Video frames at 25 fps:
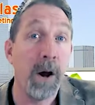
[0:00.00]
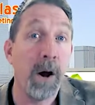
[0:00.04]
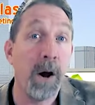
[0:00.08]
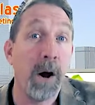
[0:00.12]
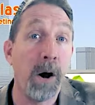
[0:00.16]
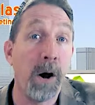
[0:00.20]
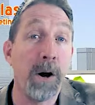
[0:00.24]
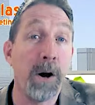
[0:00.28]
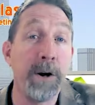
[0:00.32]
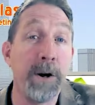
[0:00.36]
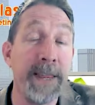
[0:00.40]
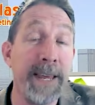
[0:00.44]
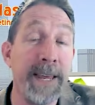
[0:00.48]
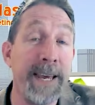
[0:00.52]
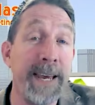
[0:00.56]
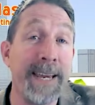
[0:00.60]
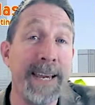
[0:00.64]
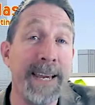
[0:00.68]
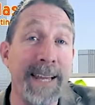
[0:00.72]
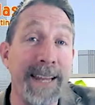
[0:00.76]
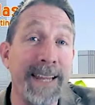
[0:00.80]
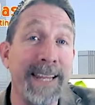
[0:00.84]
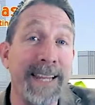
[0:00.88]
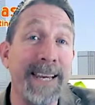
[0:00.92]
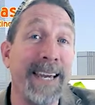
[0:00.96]
Are they
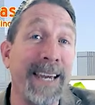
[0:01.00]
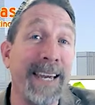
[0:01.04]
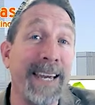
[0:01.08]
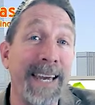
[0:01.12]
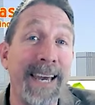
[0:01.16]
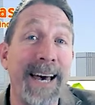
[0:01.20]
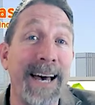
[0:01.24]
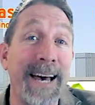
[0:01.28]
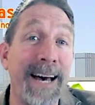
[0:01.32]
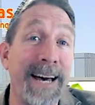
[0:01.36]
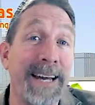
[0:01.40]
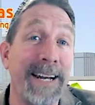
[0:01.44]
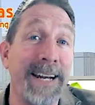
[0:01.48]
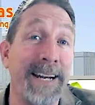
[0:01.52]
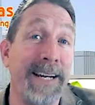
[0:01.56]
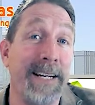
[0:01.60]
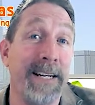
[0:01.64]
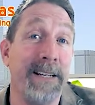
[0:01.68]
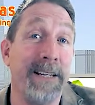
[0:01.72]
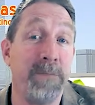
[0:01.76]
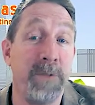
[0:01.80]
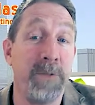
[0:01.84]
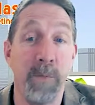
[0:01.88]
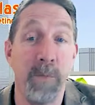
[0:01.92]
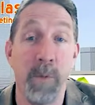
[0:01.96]
clicking on it?
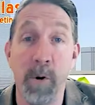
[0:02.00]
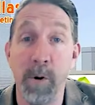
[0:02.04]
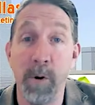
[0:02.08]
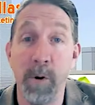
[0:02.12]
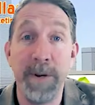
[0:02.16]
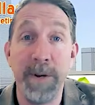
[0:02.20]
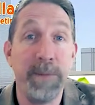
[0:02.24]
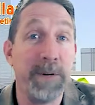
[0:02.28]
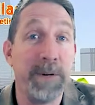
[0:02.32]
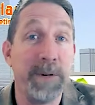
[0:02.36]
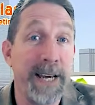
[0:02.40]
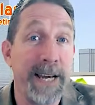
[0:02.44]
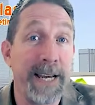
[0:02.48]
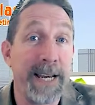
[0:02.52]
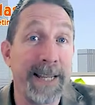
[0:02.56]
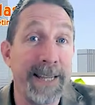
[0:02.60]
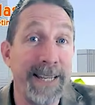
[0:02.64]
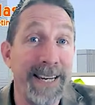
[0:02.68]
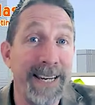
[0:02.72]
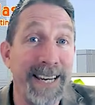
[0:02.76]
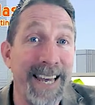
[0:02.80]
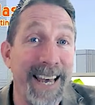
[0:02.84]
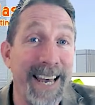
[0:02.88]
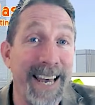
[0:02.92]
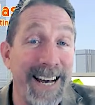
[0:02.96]
The more people that
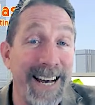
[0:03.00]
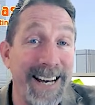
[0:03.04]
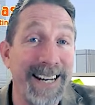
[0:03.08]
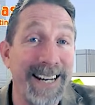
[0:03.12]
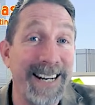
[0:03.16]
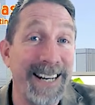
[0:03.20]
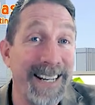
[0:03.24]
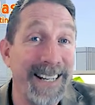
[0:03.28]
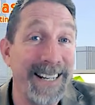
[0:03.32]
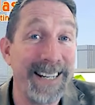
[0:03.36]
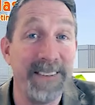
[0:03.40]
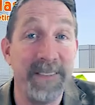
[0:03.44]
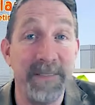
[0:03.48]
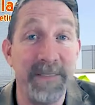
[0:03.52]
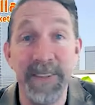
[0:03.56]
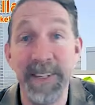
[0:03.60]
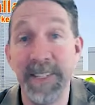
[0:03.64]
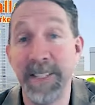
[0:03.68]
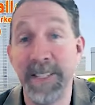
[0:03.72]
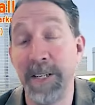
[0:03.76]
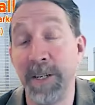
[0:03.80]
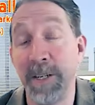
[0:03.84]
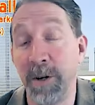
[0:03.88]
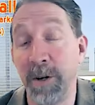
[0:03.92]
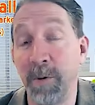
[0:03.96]
click on it and
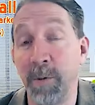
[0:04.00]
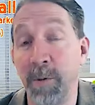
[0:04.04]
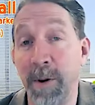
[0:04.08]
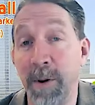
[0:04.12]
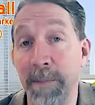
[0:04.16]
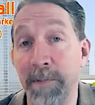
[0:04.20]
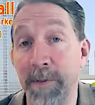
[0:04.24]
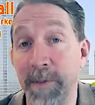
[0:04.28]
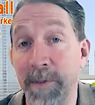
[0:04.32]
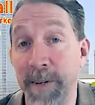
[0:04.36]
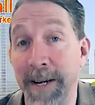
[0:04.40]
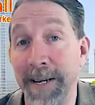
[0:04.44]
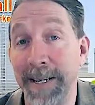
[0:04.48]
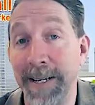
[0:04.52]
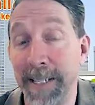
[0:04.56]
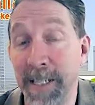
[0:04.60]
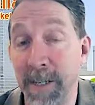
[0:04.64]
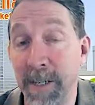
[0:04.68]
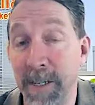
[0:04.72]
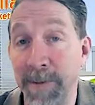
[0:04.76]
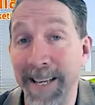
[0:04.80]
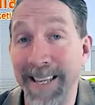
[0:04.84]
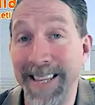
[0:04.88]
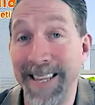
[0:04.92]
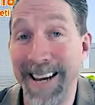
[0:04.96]
visit your website and
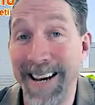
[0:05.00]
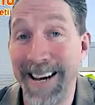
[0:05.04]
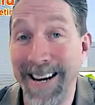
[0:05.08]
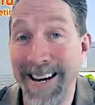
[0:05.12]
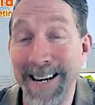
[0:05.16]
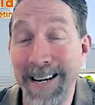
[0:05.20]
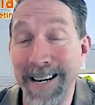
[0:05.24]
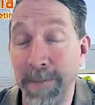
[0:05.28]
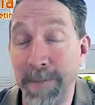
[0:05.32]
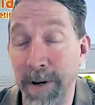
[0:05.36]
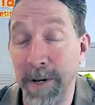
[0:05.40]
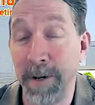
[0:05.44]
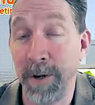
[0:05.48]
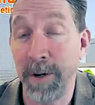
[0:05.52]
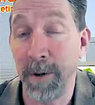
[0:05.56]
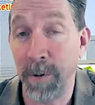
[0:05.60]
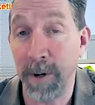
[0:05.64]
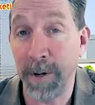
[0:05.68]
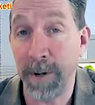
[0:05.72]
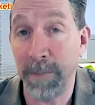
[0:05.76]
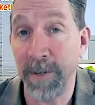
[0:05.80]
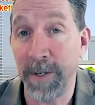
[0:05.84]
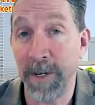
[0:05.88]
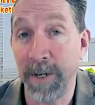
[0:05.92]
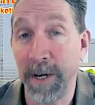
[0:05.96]
spend time on your
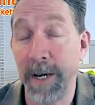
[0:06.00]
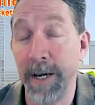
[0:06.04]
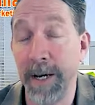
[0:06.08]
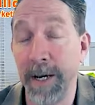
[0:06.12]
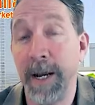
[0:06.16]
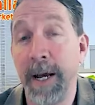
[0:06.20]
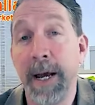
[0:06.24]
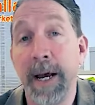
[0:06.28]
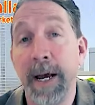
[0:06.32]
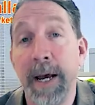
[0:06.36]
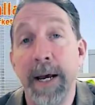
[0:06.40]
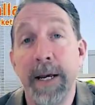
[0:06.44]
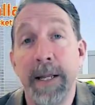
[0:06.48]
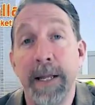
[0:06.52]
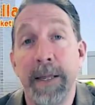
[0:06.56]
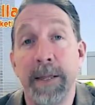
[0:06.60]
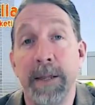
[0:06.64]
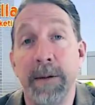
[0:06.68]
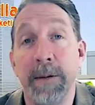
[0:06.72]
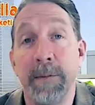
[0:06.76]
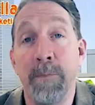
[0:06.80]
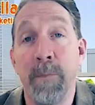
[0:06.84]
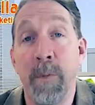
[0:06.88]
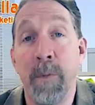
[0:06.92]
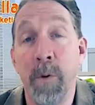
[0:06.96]
website,
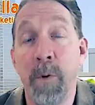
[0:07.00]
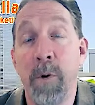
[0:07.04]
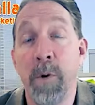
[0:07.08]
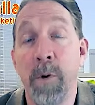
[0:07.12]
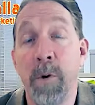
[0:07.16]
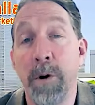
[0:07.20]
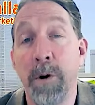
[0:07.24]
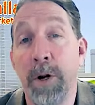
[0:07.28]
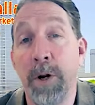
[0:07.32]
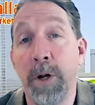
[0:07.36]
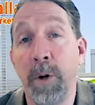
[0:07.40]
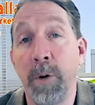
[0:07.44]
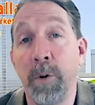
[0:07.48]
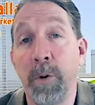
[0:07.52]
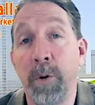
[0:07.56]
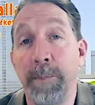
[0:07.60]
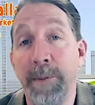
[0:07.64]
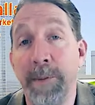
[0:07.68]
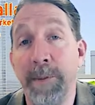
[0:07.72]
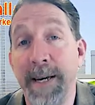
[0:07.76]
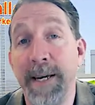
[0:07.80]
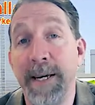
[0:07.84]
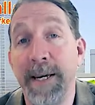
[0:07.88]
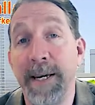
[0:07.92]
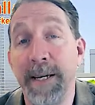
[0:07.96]
the more your
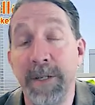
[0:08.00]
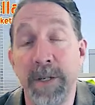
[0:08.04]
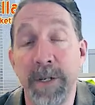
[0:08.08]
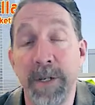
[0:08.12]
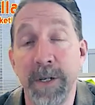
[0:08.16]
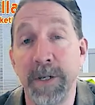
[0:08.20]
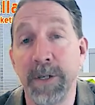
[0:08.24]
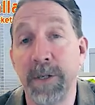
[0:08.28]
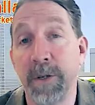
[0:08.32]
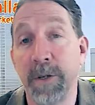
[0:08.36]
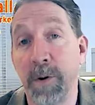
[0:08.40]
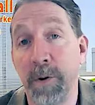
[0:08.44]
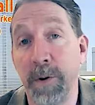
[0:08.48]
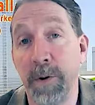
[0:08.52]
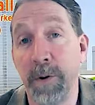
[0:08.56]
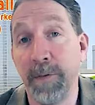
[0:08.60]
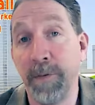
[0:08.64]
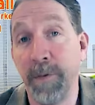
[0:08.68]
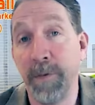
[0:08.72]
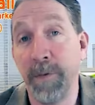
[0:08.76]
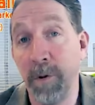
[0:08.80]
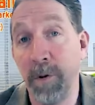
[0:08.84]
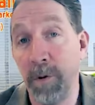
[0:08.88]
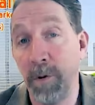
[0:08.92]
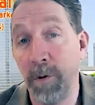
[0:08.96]
page is going
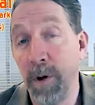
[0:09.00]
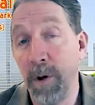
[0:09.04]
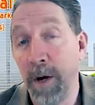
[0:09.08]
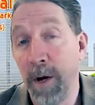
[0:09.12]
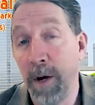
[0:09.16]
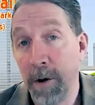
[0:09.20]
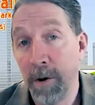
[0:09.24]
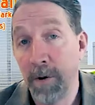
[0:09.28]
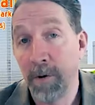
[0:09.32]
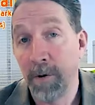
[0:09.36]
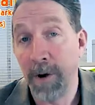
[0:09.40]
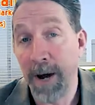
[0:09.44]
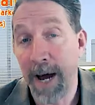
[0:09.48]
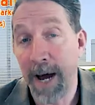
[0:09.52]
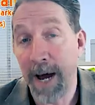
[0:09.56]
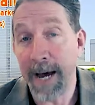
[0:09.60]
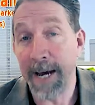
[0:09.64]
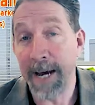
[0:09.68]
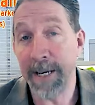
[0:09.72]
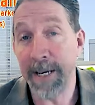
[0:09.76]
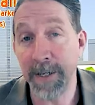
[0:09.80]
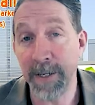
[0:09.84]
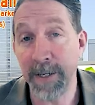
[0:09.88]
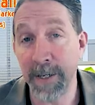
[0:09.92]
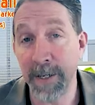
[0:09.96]
to
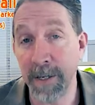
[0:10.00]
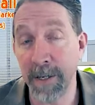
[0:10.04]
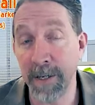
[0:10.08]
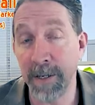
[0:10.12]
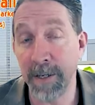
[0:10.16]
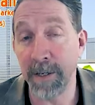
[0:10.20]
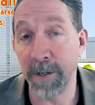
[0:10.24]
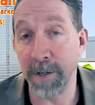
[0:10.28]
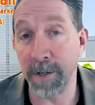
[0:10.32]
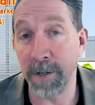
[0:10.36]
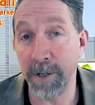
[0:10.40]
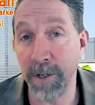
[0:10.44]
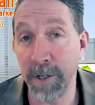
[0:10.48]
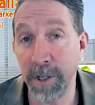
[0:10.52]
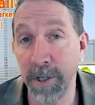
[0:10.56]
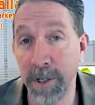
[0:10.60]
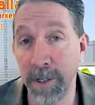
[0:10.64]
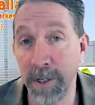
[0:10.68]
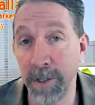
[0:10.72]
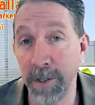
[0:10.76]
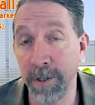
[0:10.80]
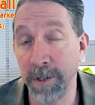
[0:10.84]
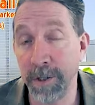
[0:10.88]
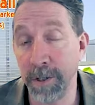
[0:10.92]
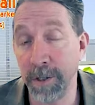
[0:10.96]
rise in the search
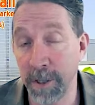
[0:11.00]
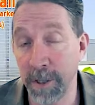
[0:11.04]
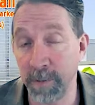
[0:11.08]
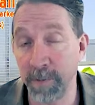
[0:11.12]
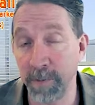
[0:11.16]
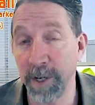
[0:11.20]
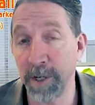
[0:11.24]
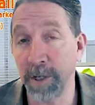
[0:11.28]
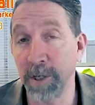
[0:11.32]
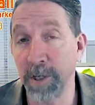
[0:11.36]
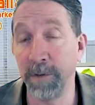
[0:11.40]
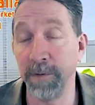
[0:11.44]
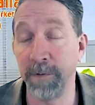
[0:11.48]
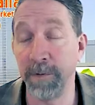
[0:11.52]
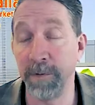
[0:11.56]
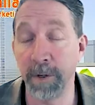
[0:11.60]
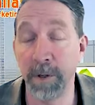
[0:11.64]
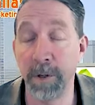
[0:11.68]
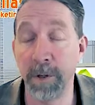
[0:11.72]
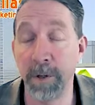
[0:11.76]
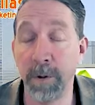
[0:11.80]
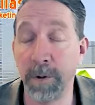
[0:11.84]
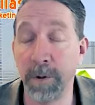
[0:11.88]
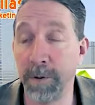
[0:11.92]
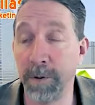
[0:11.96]
engines, especially for
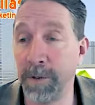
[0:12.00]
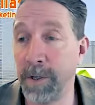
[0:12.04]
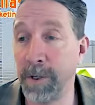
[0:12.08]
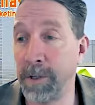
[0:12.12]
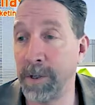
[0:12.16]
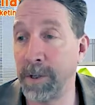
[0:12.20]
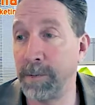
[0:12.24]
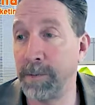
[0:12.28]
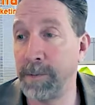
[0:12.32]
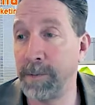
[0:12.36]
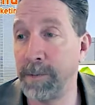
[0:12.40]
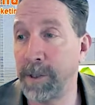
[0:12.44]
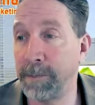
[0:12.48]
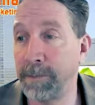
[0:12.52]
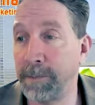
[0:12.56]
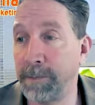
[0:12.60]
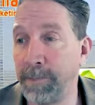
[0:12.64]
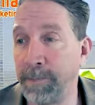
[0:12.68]
local terms.